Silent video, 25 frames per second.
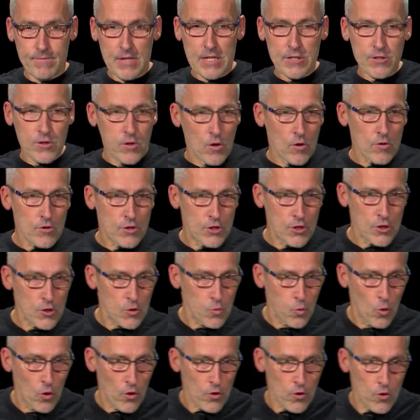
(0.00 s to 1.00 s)
It's not
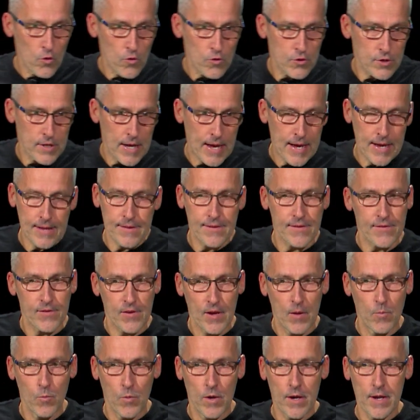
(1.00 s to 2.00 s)
just what you're saying to
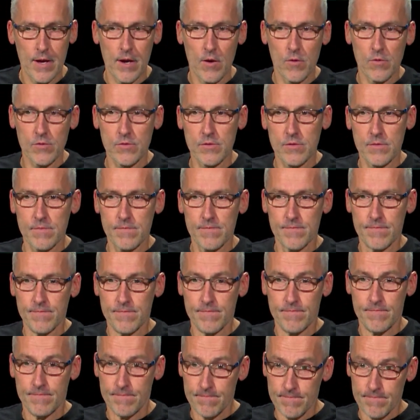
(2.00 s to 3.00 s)
someone else,
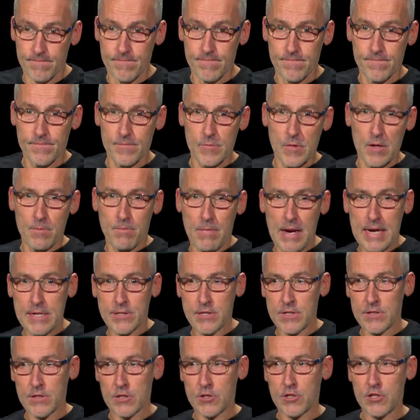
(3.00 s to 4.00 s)

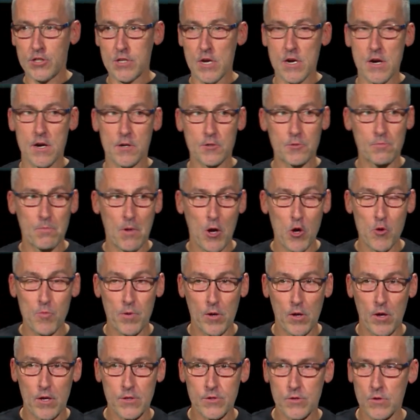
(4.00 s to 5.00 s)
Imagine the church
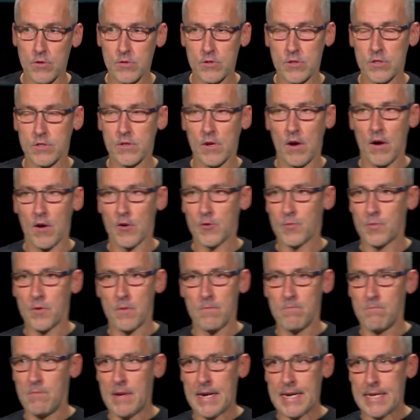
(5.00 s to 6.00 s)
mobilized, not just ours,
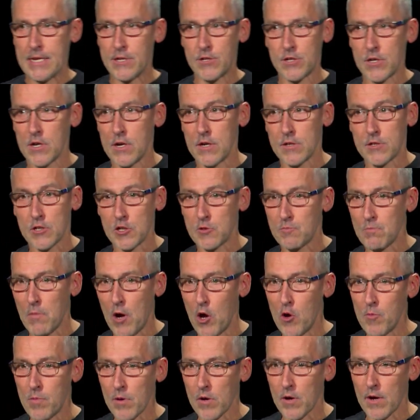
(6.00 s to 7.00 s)
but many churches
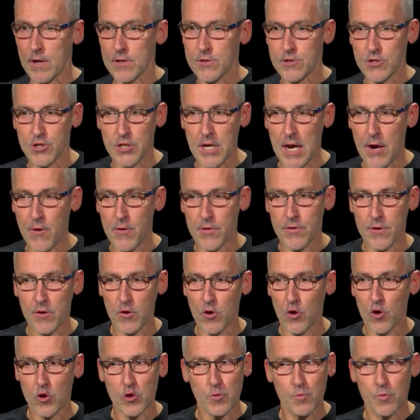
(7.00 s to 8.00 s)
mobilized, sharing the
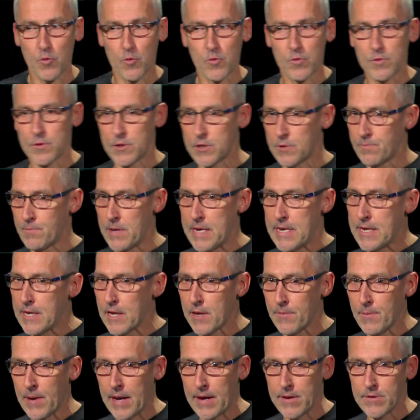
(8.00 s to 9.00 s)
gospel,
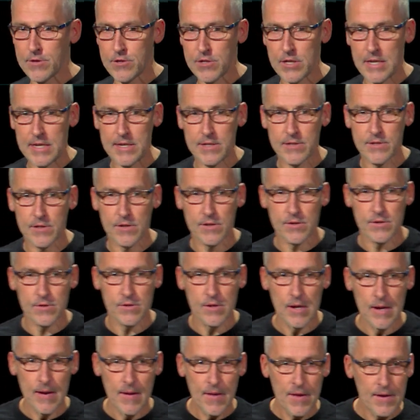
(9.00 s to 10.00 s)
speaking about Jesus,
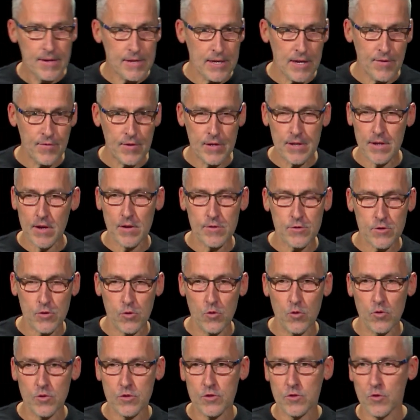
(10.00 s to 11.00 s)
giving our
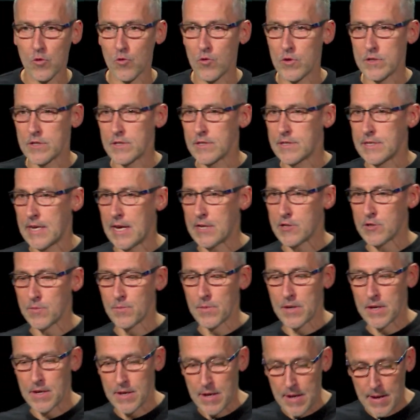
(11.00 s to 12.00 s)
stories and
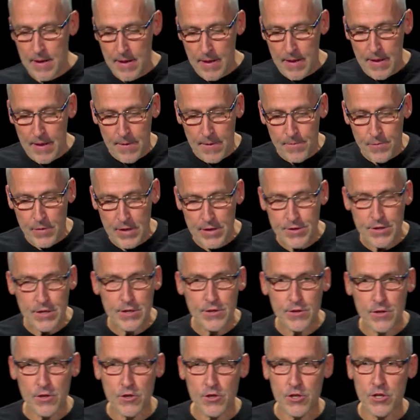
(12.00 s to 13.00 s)
testimony. This
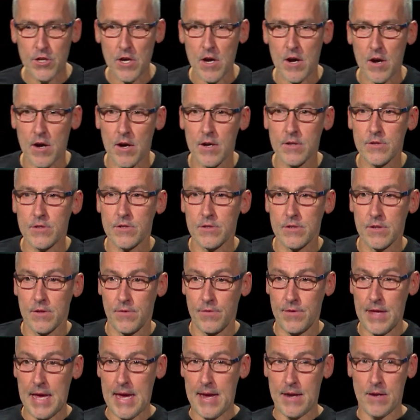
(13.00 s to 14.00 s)
is the church
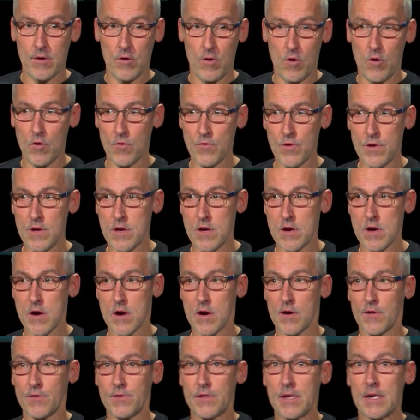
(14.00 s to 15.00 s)
then on the
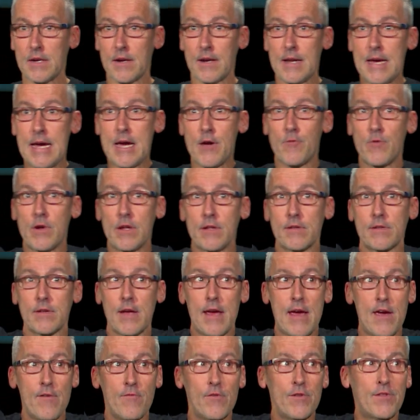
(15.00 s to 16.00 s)
earth declaring
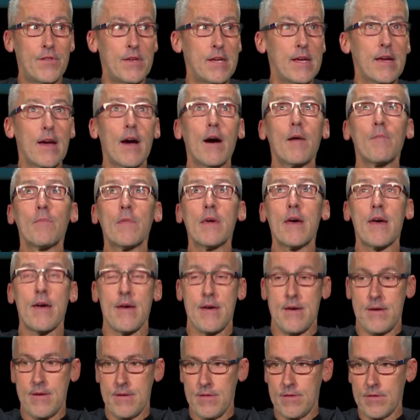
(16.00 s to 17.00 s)
to everything out
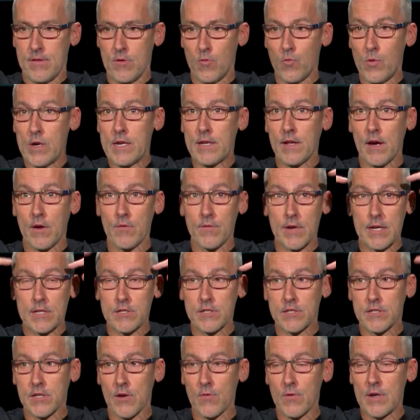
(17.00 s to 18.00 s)
there that we don't
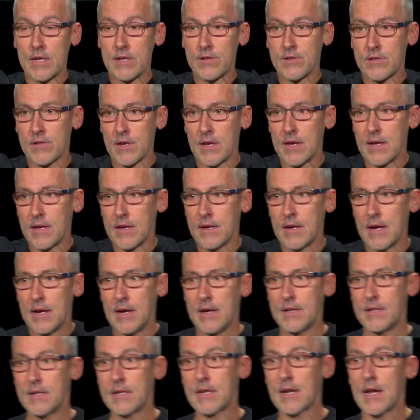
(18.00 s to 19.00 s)
necessarily see,
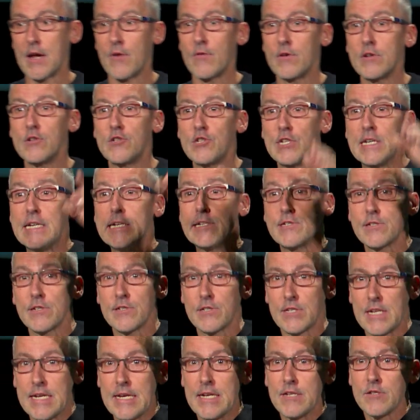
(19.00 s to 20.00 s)
declaring
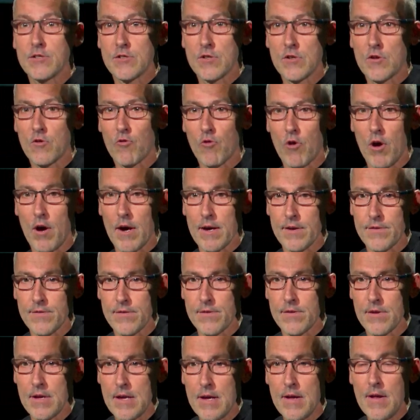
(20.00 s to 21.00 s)
Jesus is the
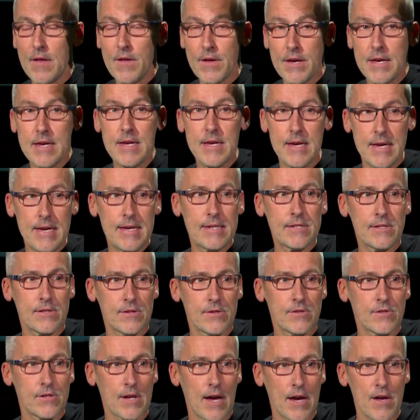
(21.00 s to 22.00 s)
Christ. He is
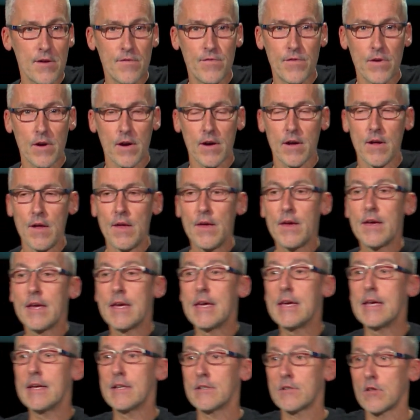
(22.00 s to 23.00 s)
the Savior.
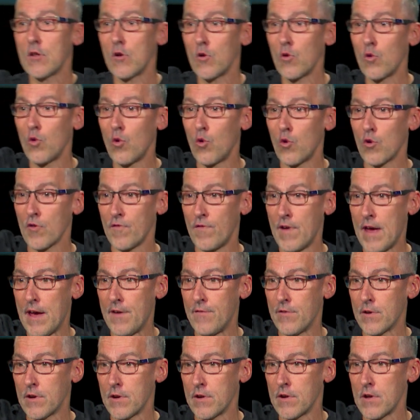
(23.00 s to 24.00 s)
He is the Lord of
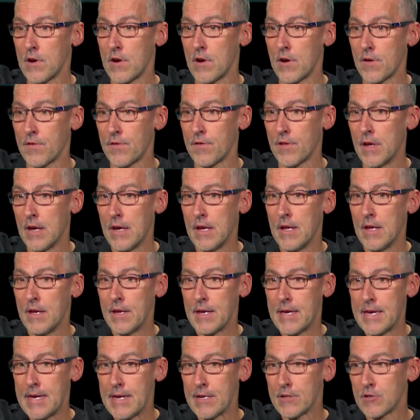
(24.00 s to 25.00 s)
heaven and earth.
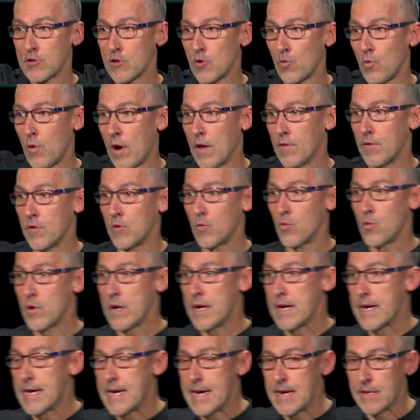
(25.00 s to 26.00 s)
He is the one that
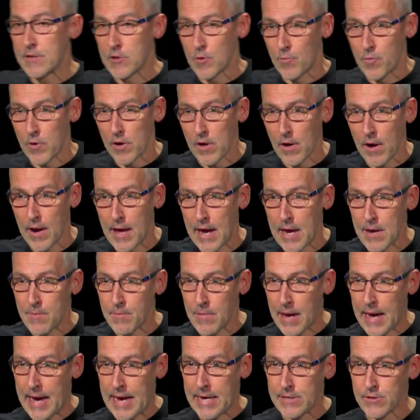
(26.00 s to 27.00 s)
we're here to
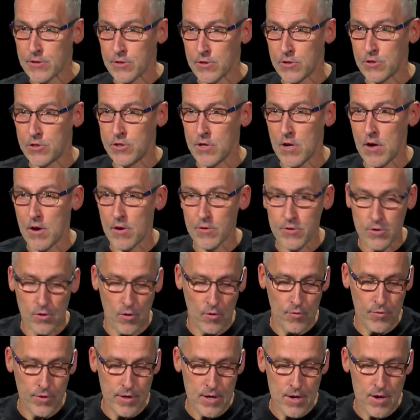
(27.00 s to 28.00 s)
proclaim as the church
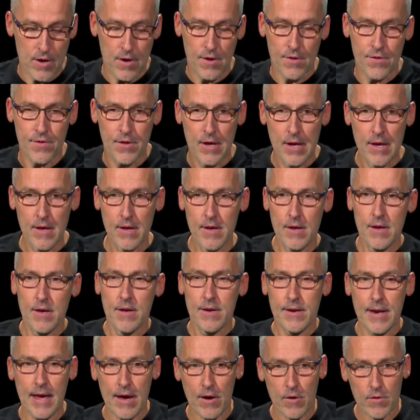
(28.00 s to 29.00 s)
on the earth.
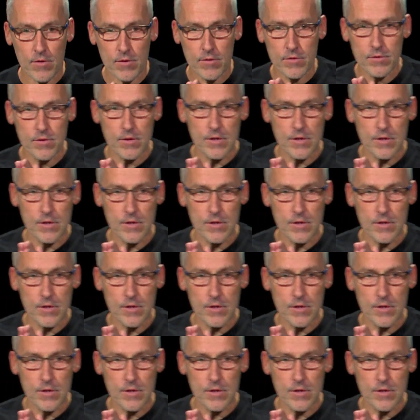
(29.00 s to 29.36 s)
Now,